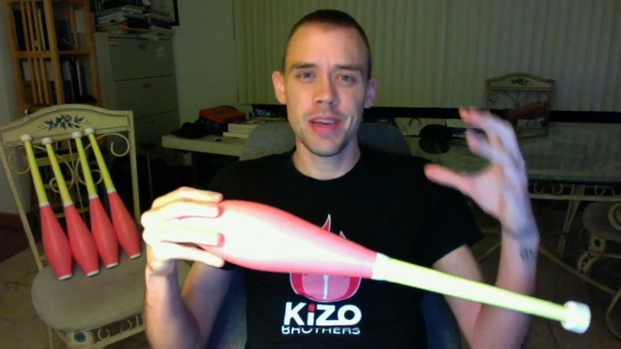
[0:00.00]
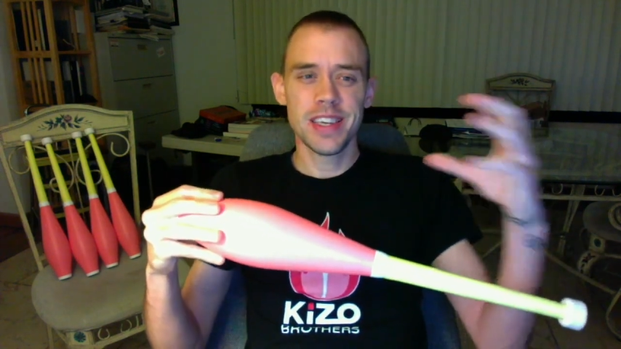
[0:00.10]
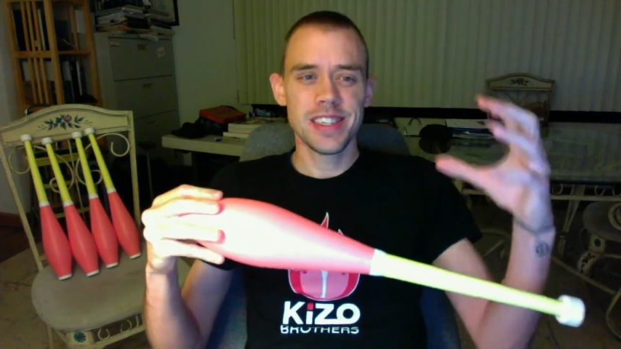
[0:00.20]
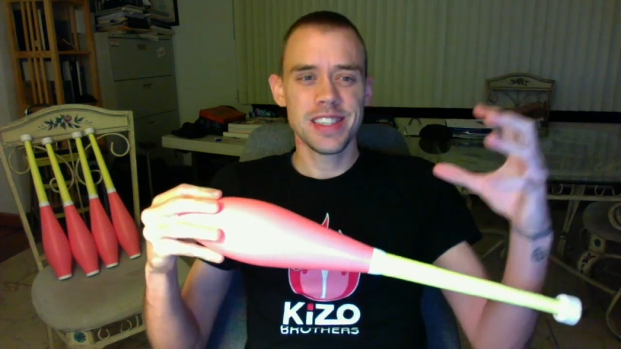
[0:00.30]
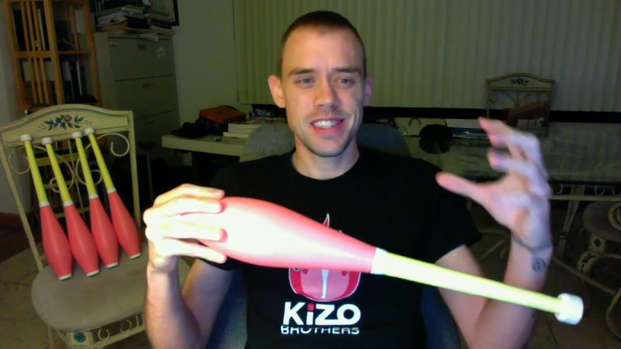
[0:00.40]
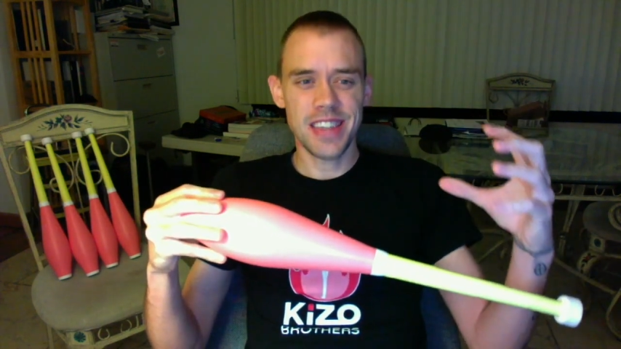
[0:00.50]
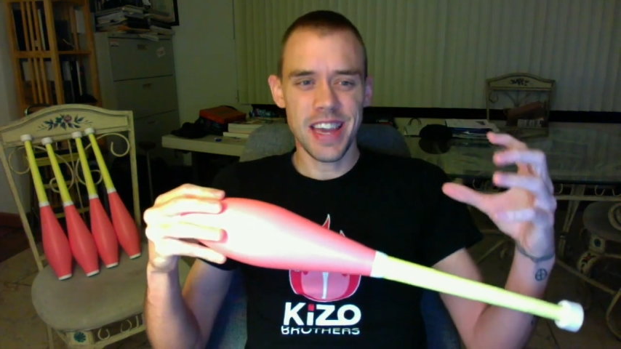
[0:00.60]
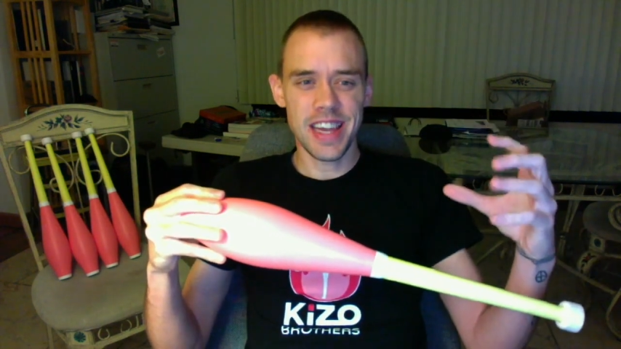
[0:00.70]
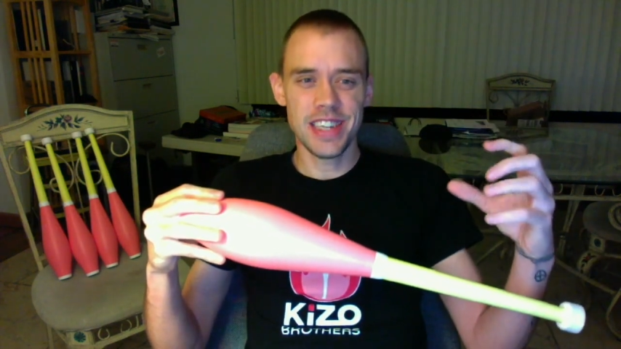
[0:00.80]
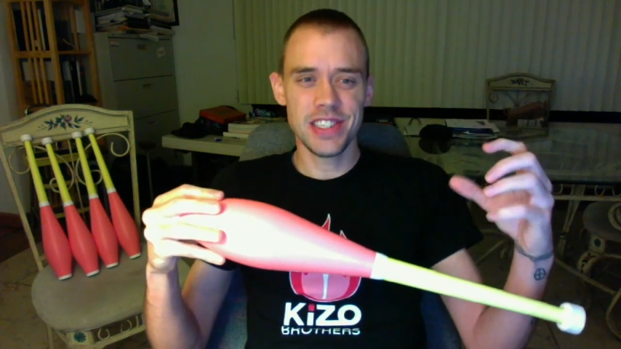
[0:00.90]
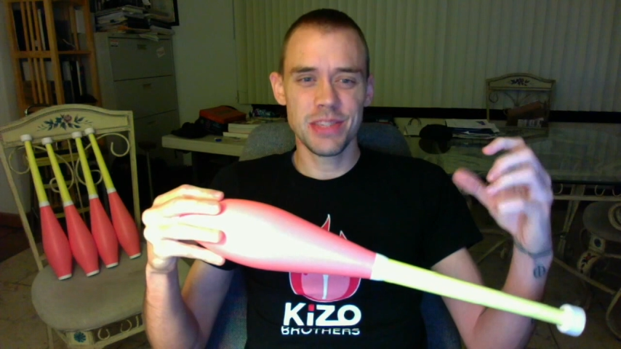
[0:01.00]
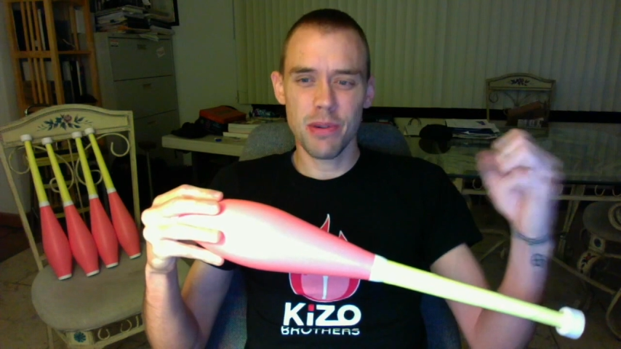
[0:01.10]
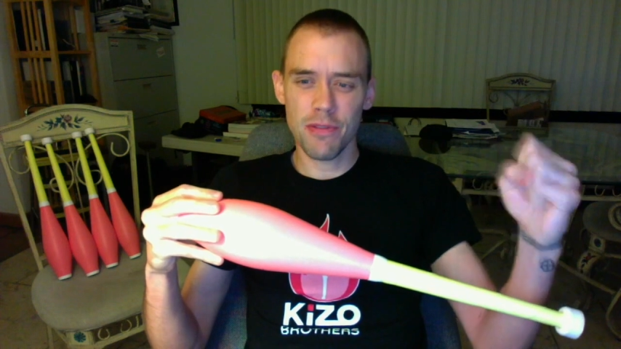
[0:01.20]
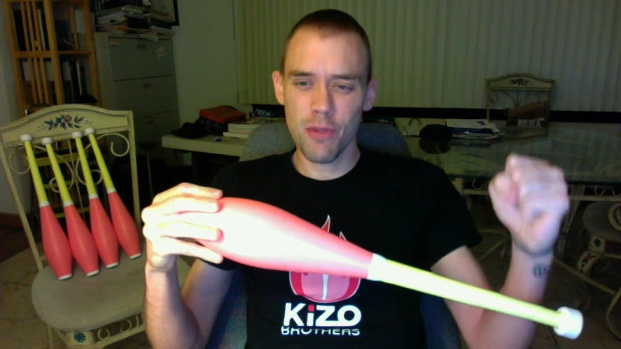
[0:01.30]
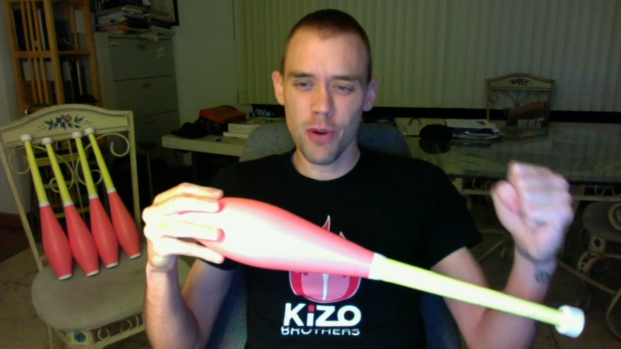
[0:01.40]
stage
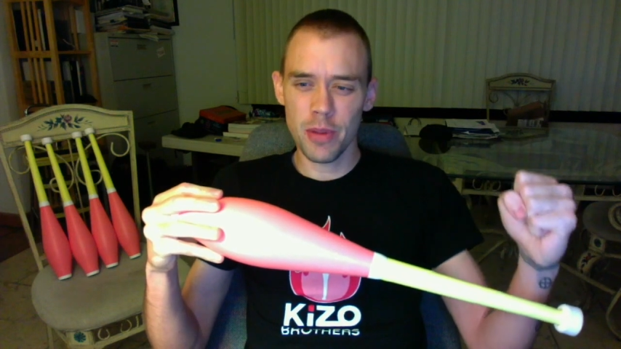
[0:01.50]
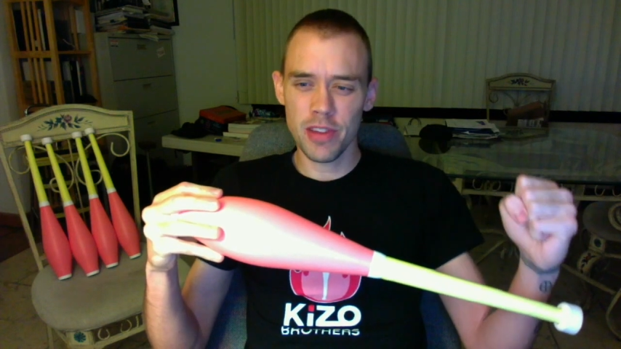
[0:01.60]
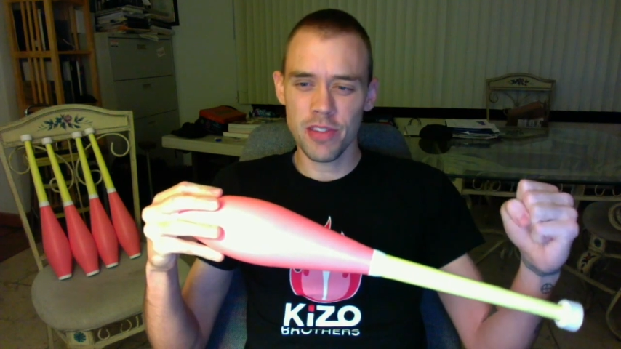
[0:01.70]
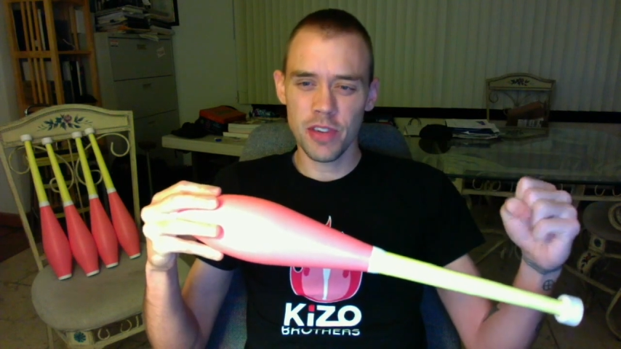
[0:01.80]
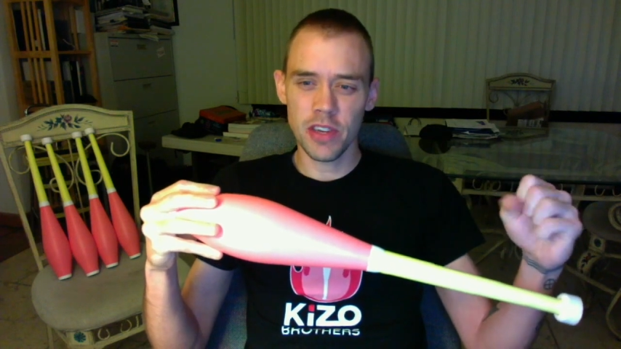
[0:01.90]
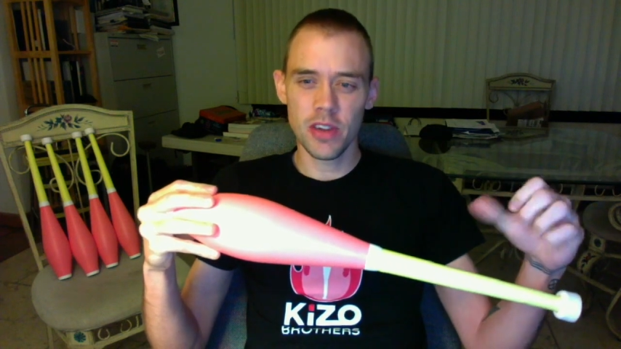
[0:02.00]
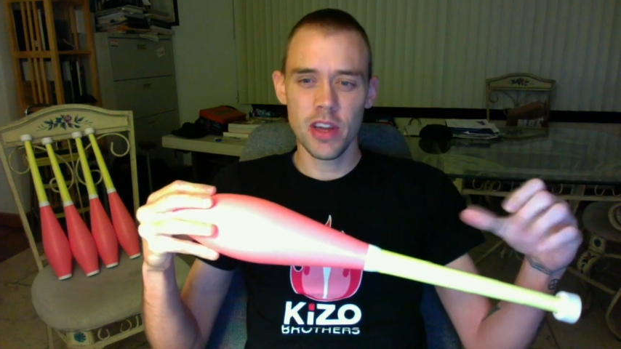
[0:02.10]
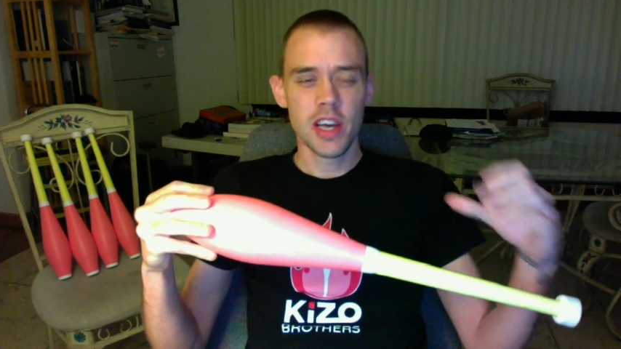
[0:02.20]
performance feel.